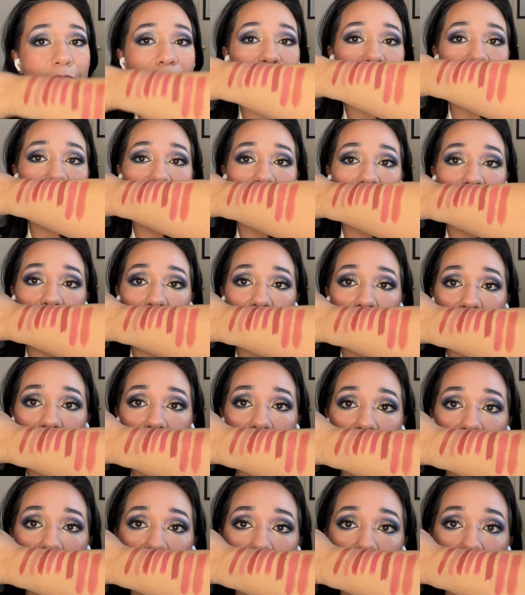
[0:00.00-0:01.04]
hair
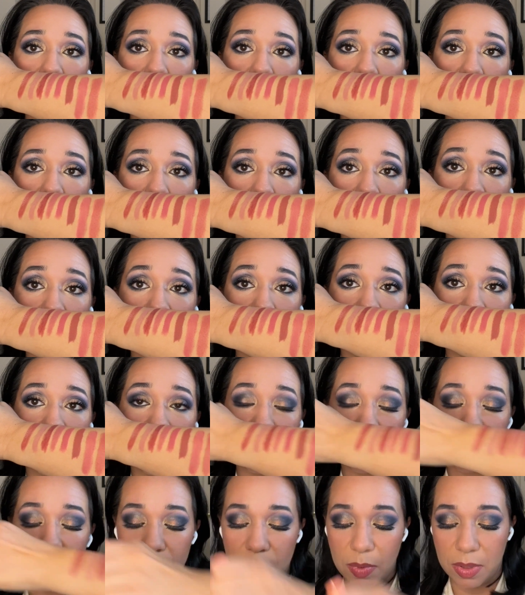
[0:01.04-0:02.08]
warmer than
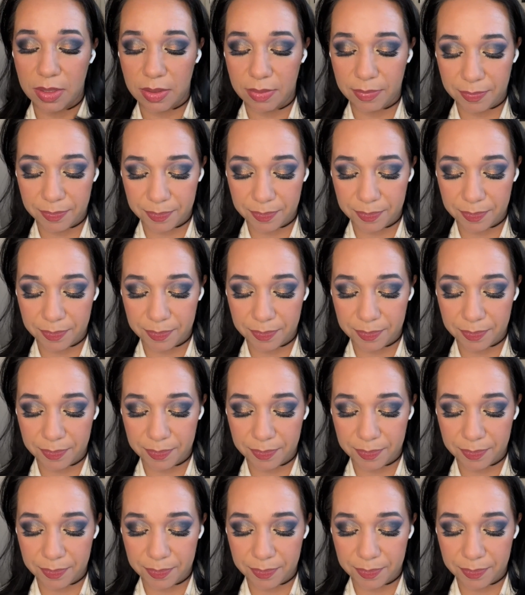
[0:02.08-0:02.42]
this one.